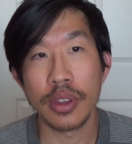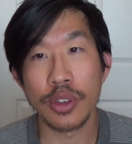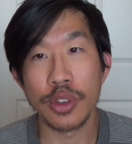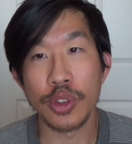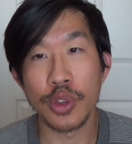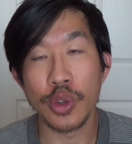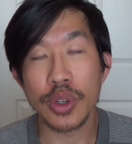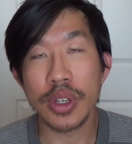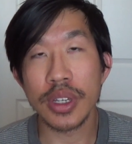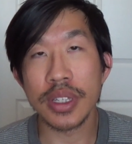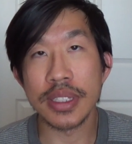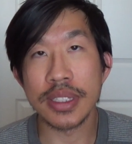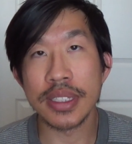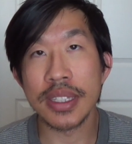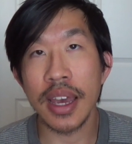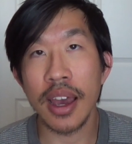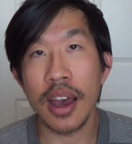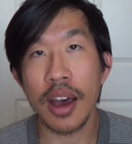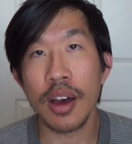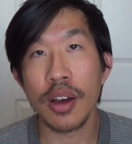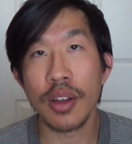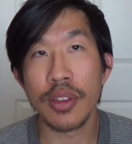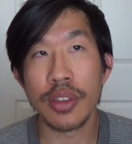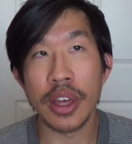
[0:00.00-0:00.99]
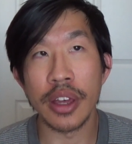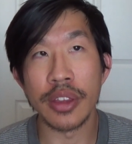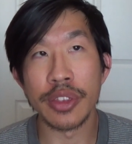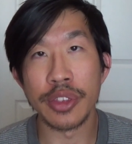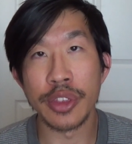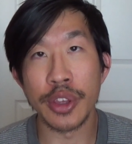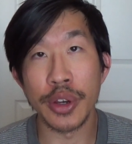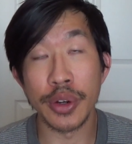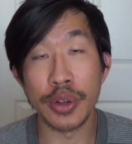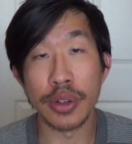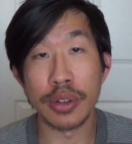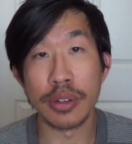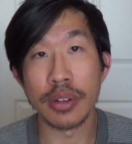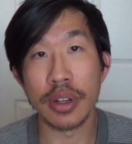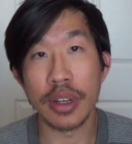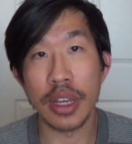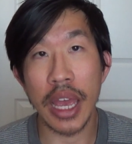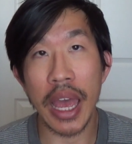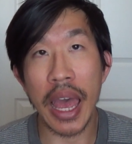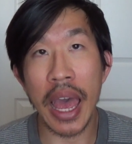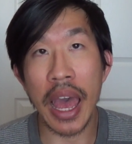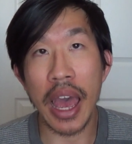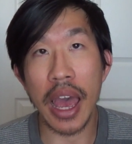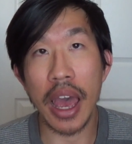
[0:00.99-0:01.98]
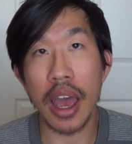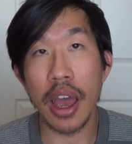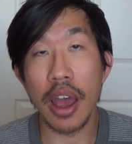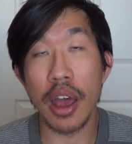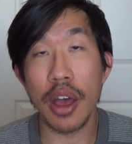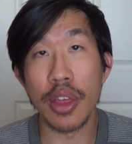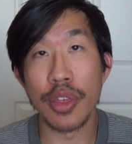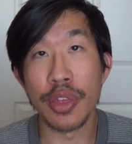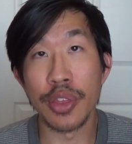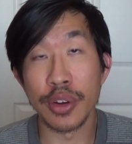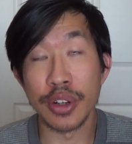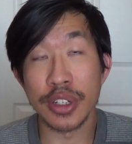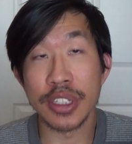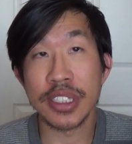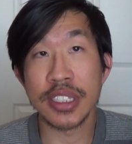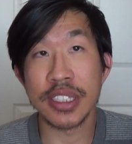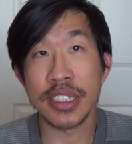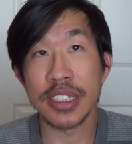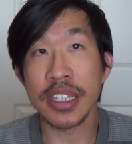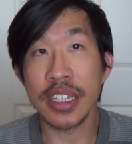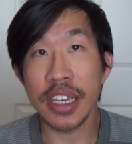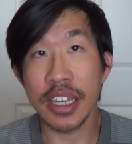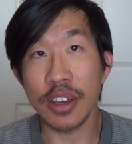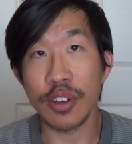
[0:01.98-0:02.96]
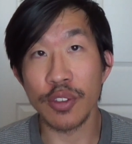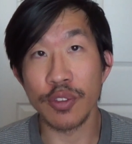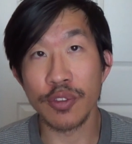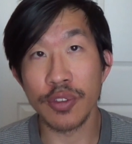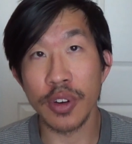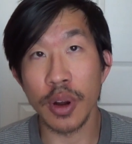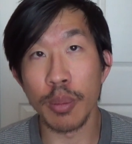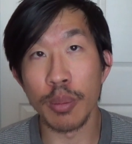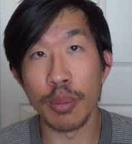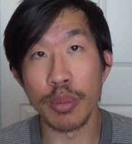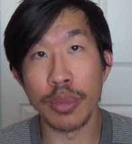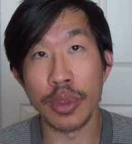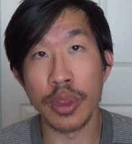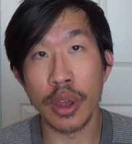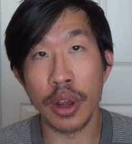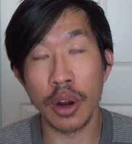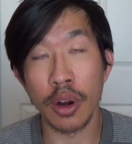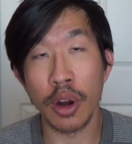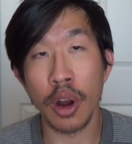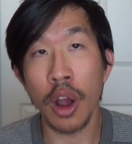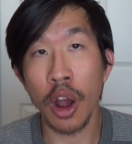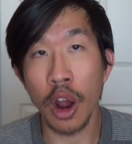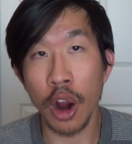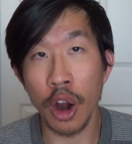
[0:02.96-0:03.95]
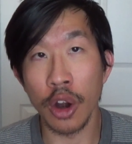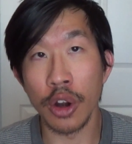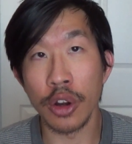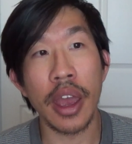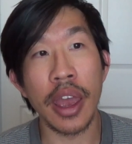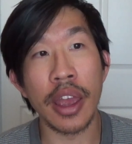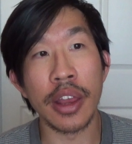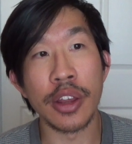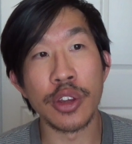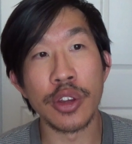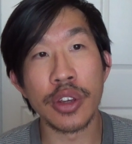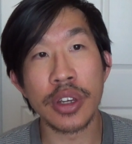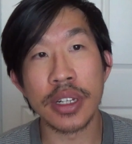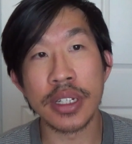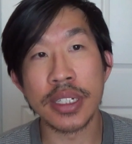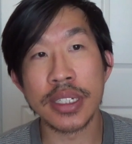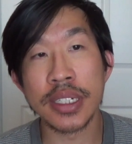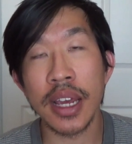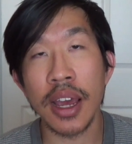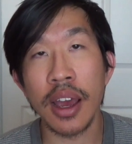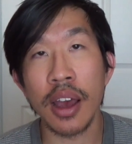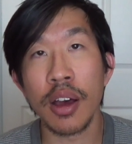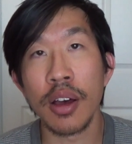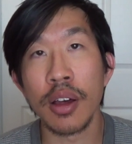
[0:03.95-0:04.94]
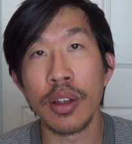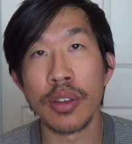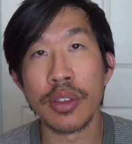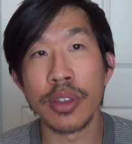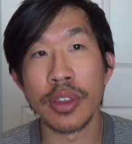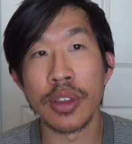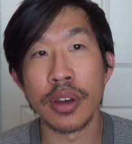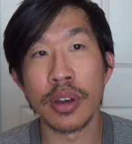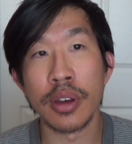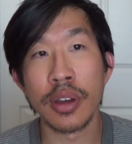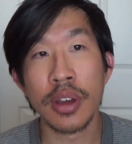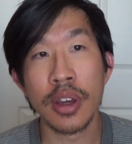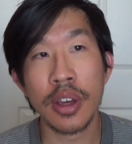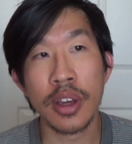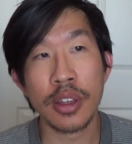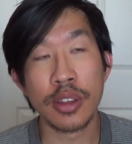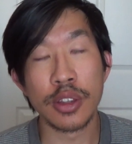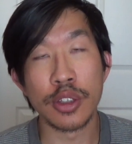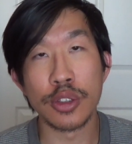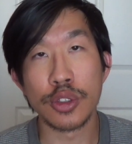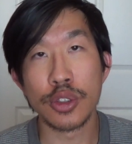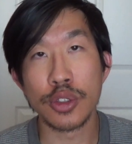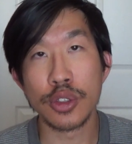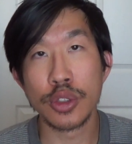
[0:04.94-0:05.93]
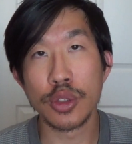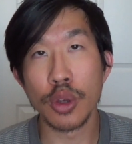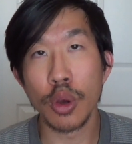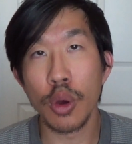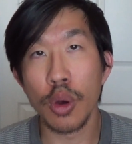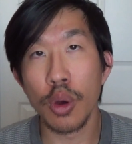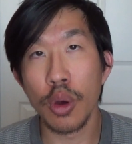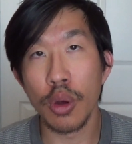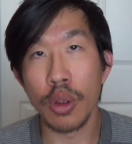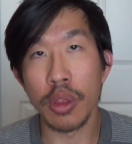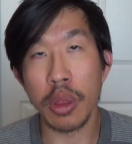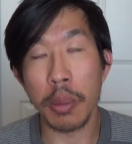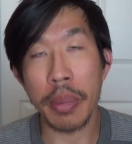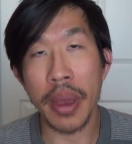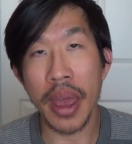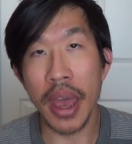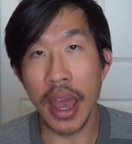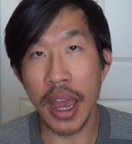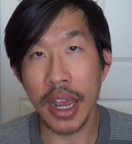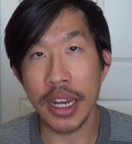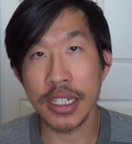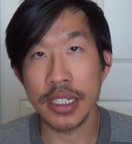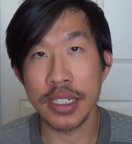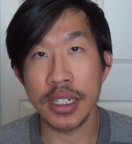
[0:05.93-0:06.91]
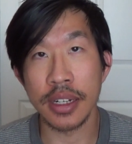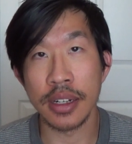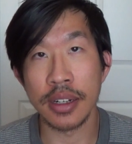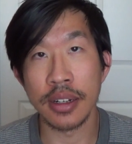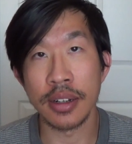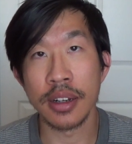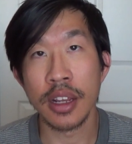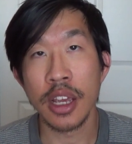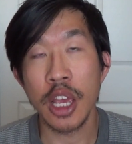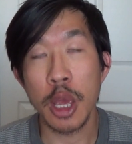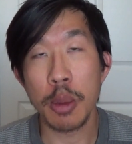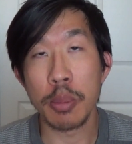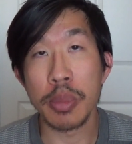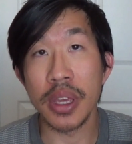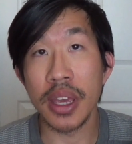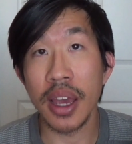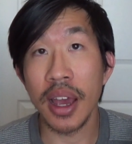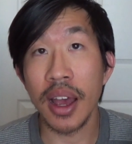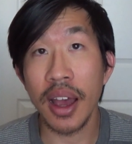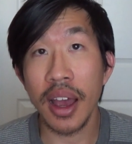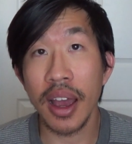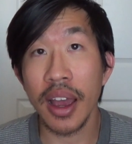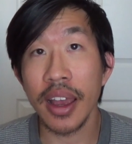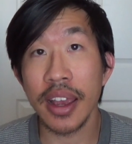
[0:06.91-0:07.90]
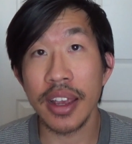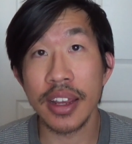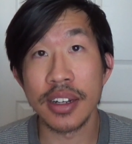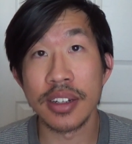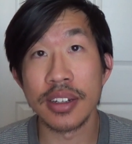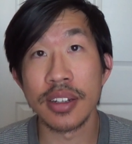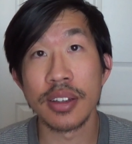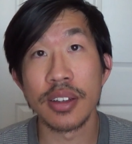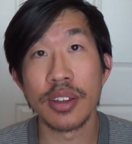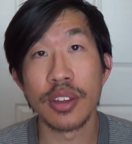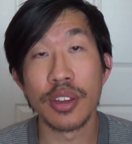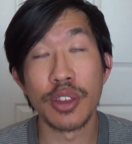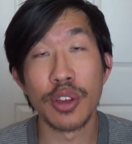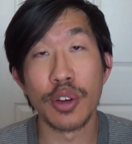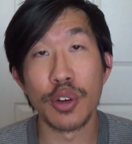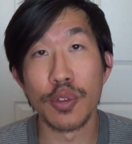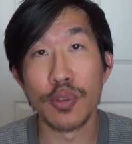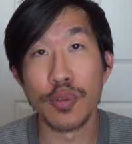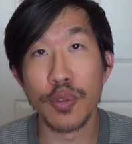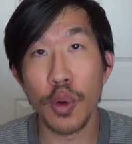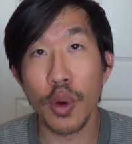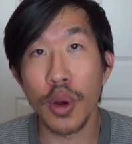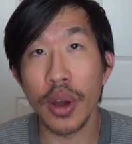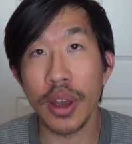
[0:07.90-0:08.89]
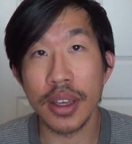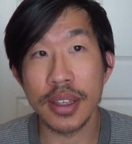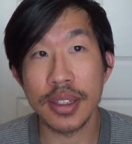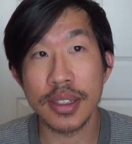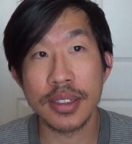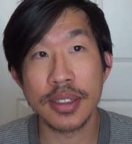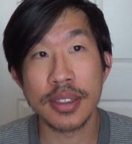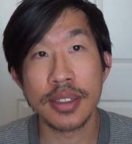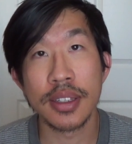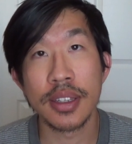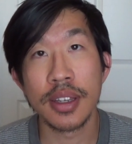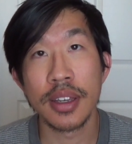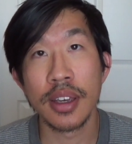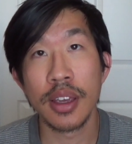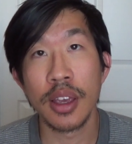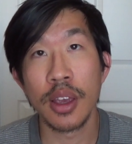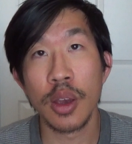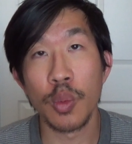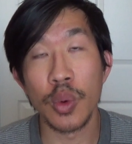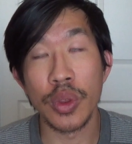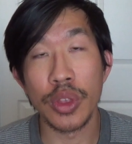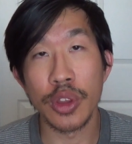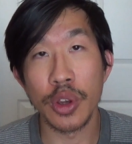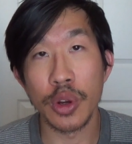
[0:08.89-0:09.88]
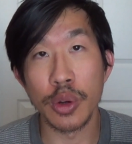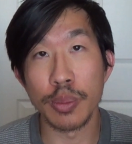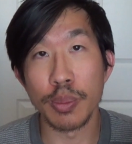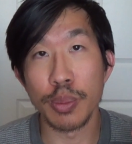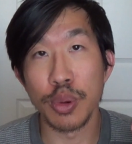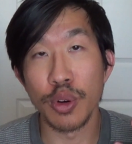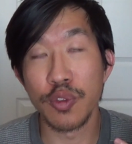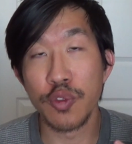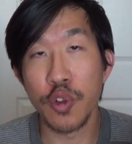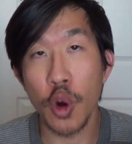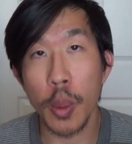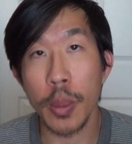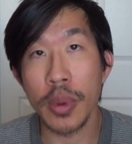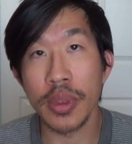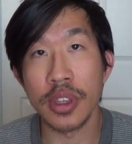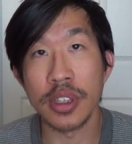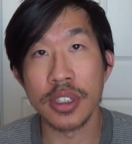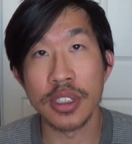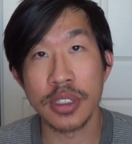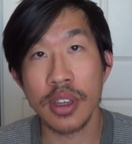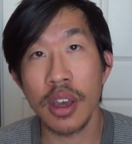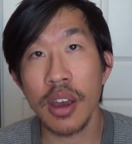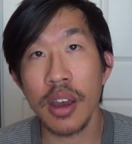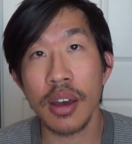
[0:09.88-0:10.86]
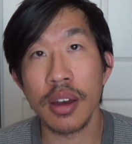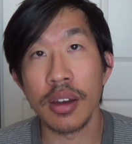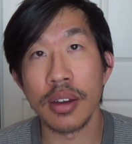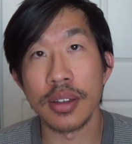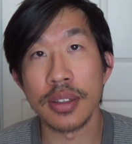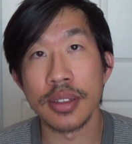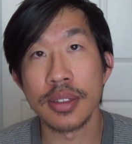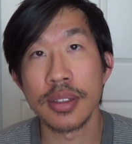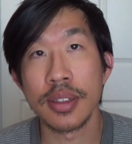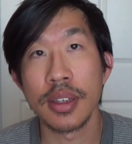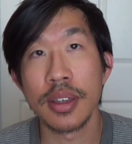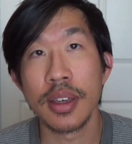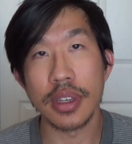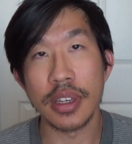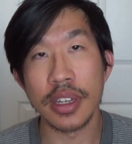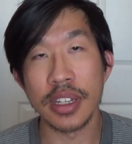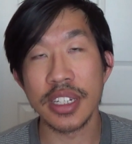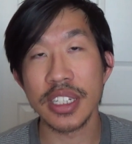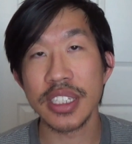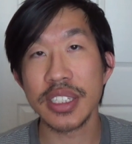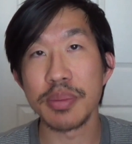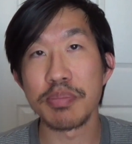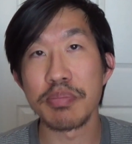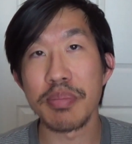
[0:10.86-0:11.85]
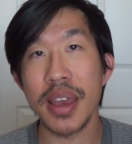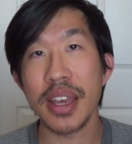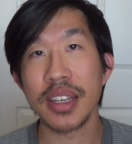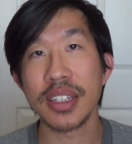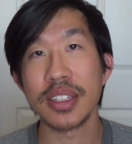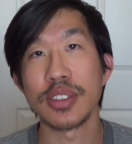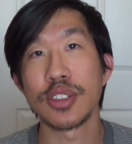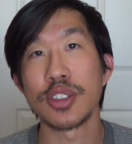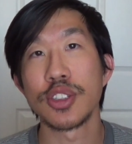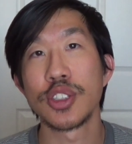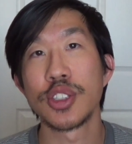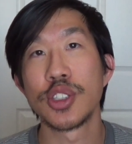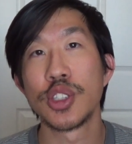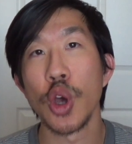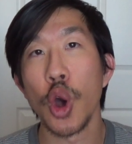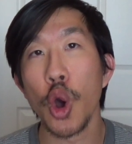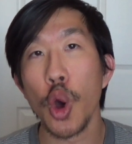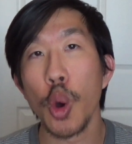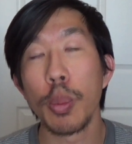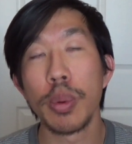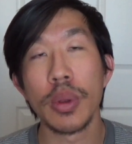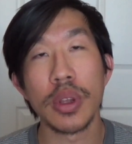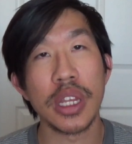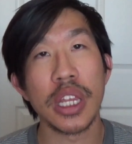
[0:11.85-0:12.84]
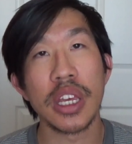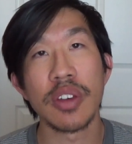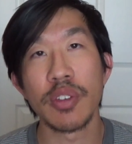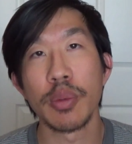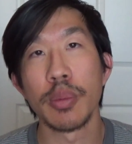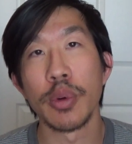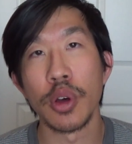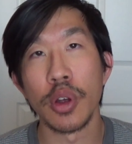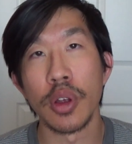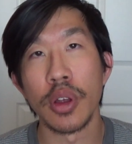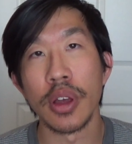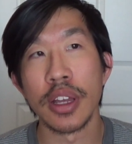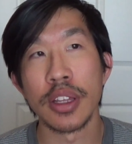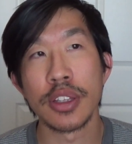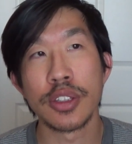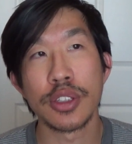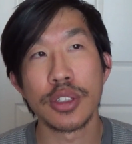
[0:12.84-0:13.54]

you can tell that they're singing from their heart, and you can tell the soul, the passion behind their voice when they're performing the songs. It just makes it so believable.